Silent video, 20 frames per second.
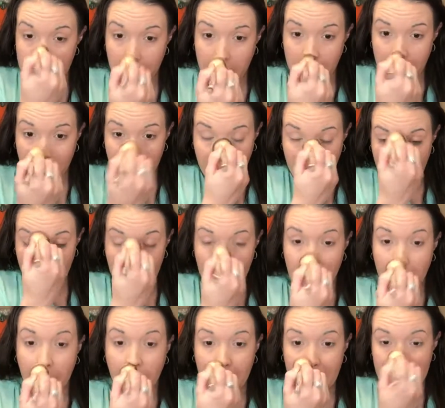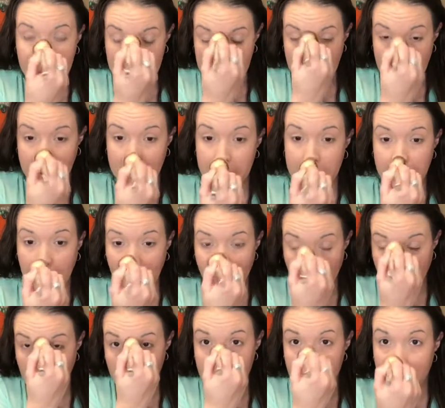I remember not using it that
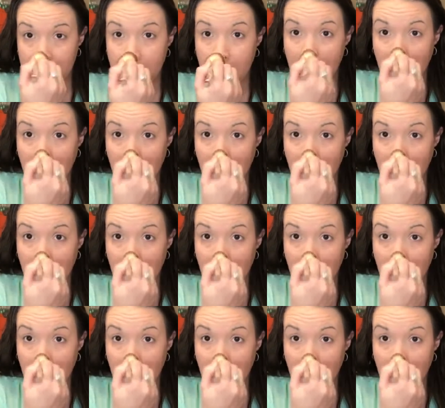much.